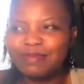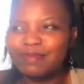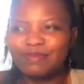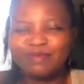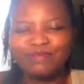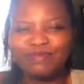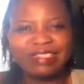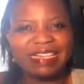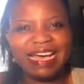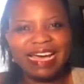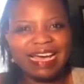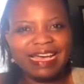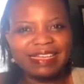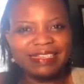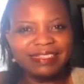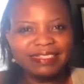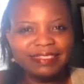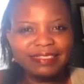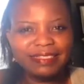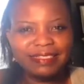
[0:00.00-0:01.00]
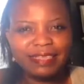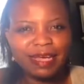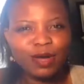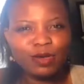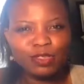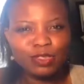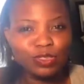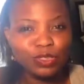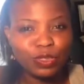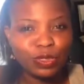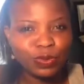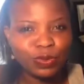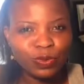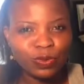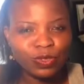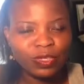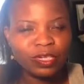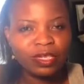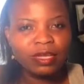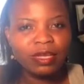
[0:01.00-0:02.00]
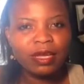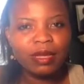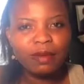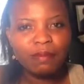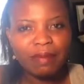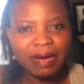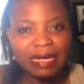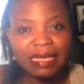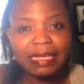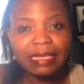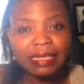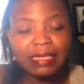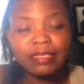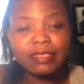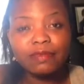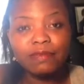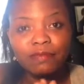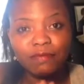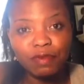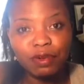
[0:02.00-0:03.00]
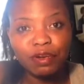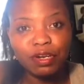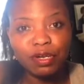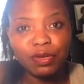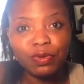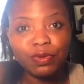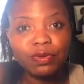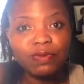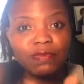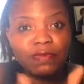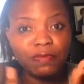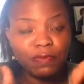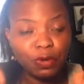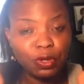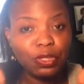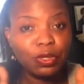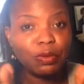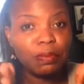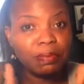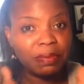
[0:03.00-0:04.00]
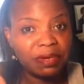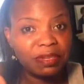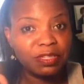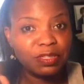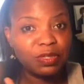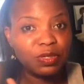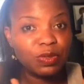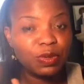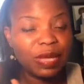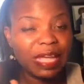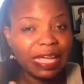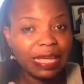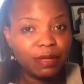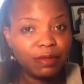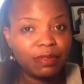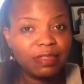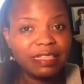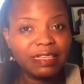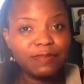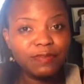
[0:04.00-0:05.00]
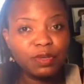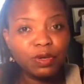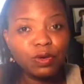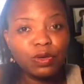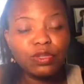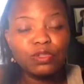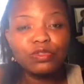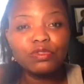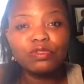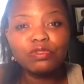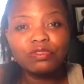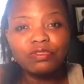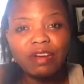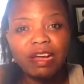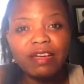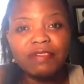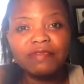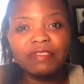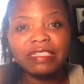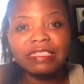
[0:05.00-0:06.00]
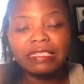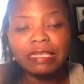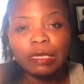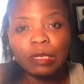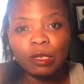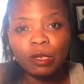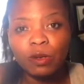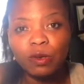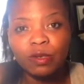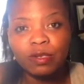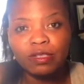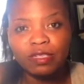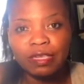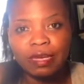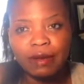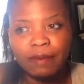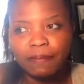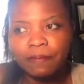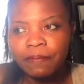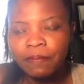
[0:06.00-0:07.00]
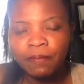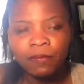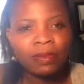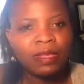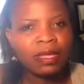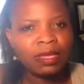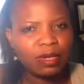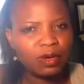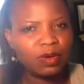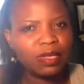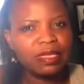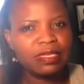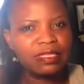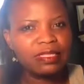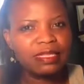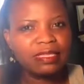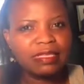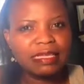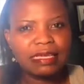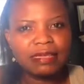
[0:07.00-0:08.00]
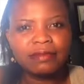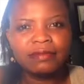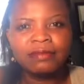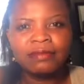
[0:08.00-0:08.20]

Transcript: nice, it sounds good, but it isn't very good for your personal health if you're going to drive it long term. Now here's the thing.